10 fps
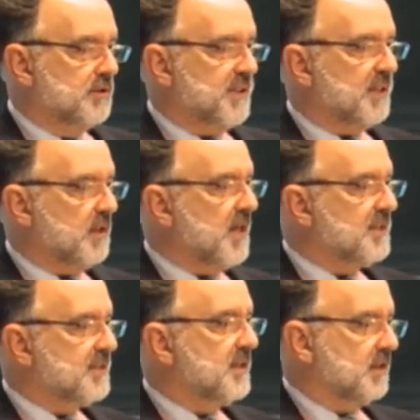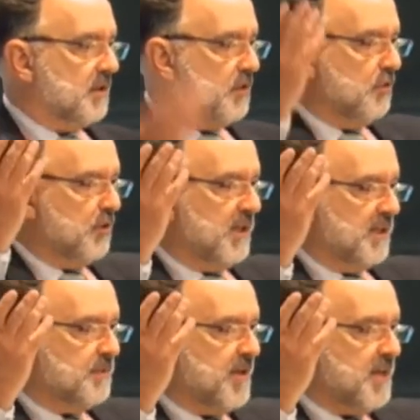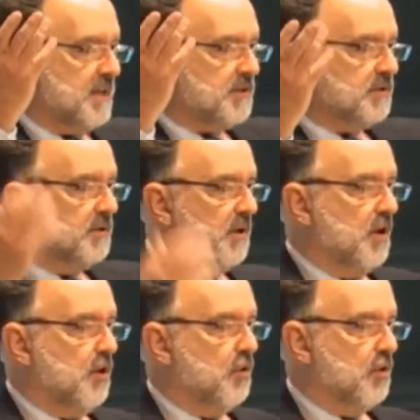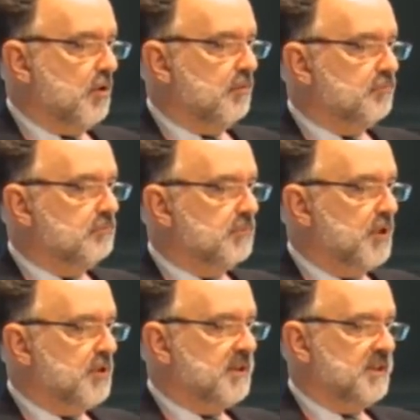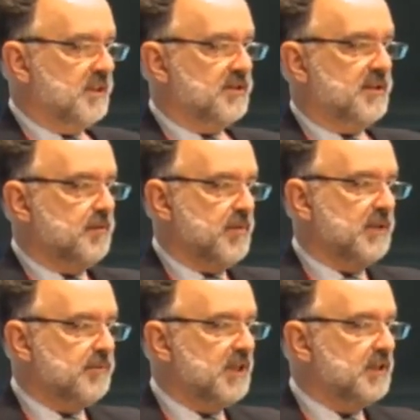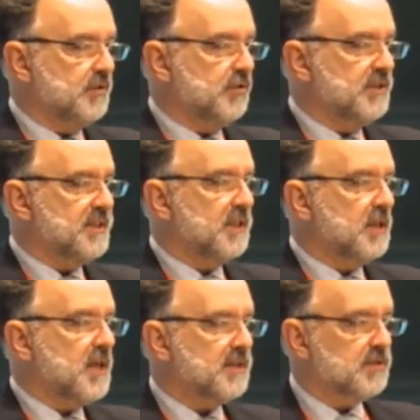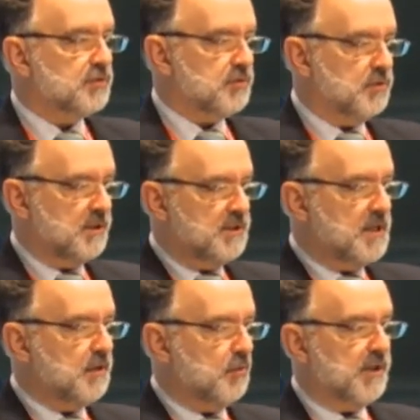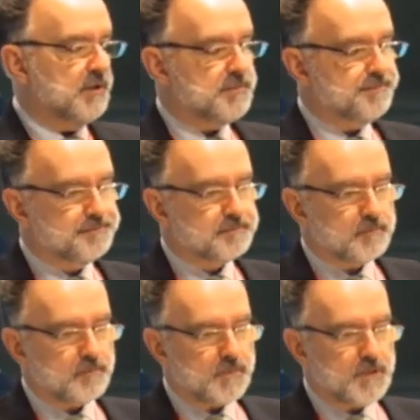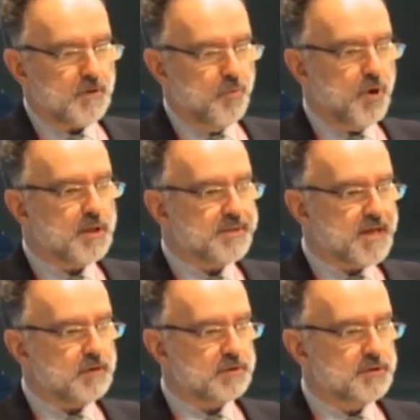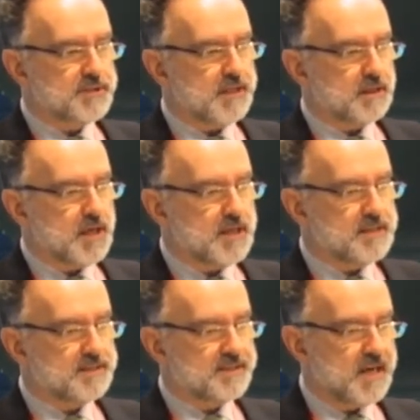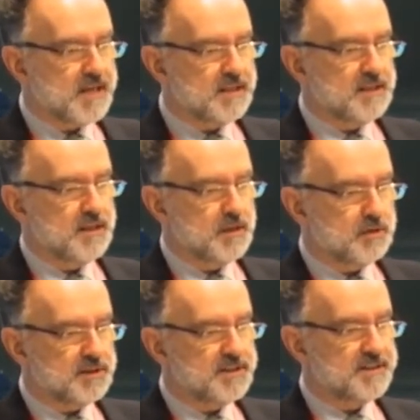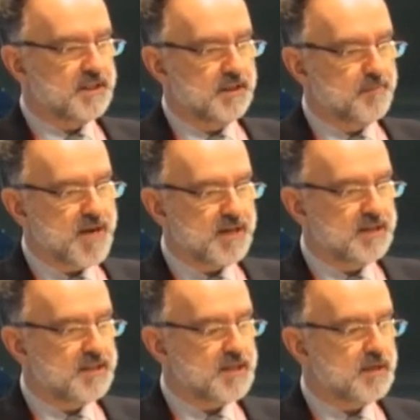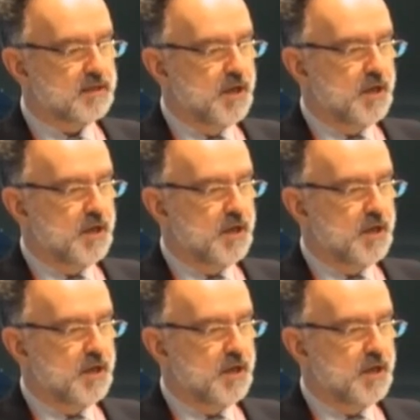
satellites that are looking at space or the non-existing military satellites, so it's only the other ones. 1,000 satellites scanning the Earth and sending back data.